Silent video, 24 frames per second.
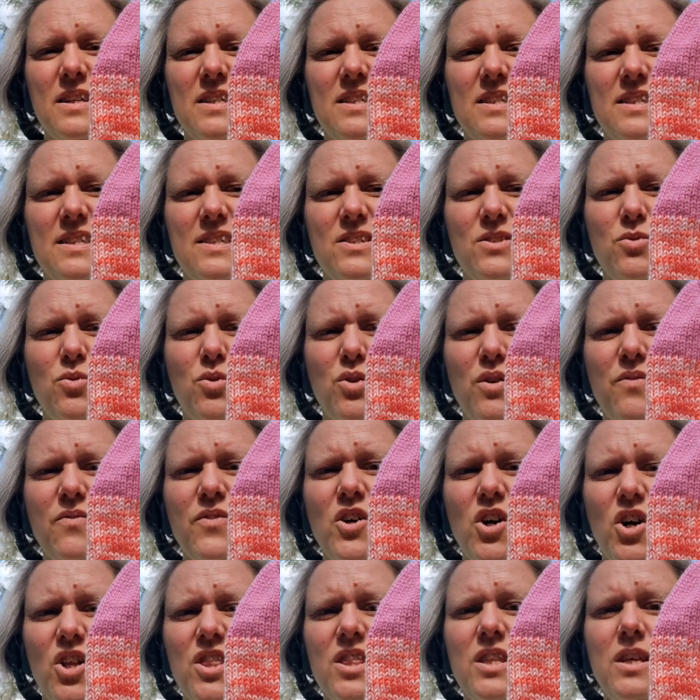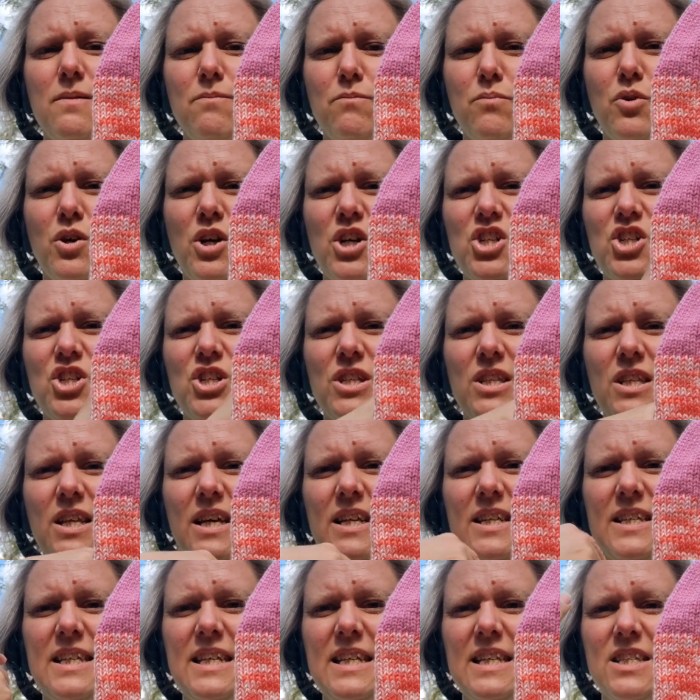sort of got the impression
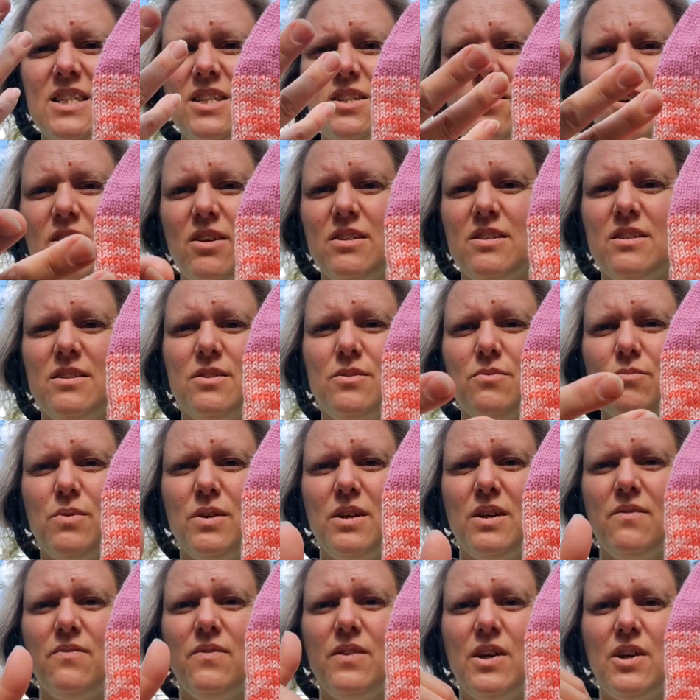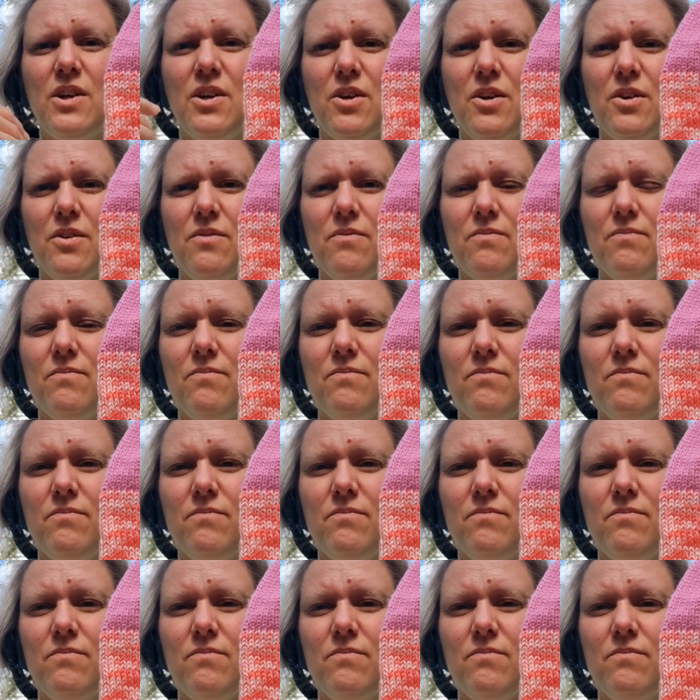that it's not one of the